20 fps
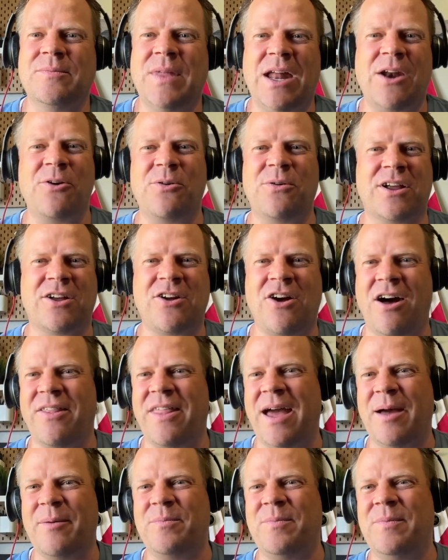I don't recall
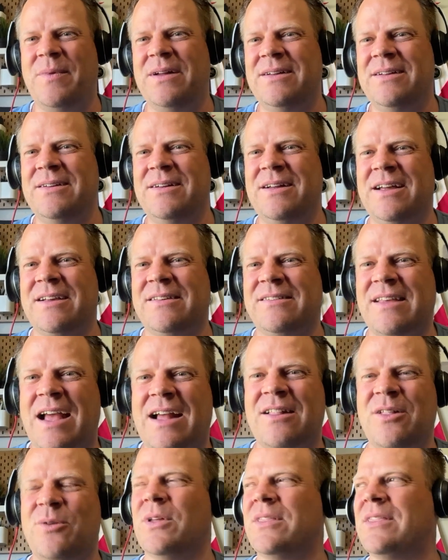that
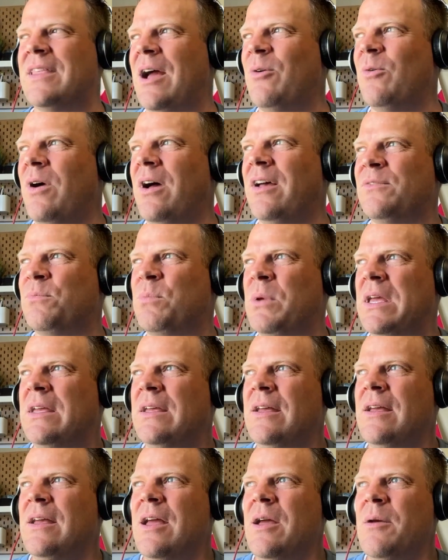exactly what that was, but
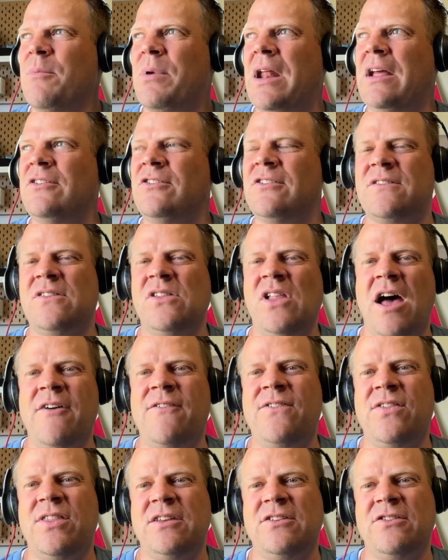I just
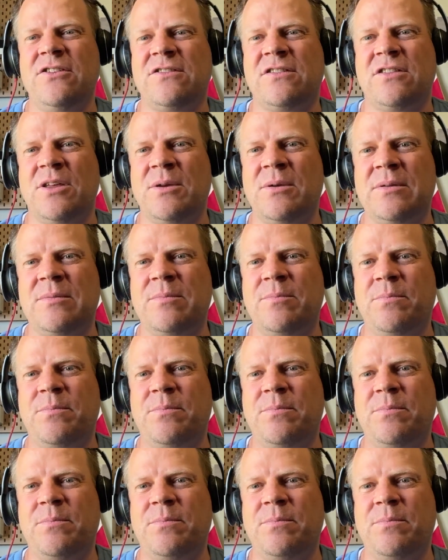love the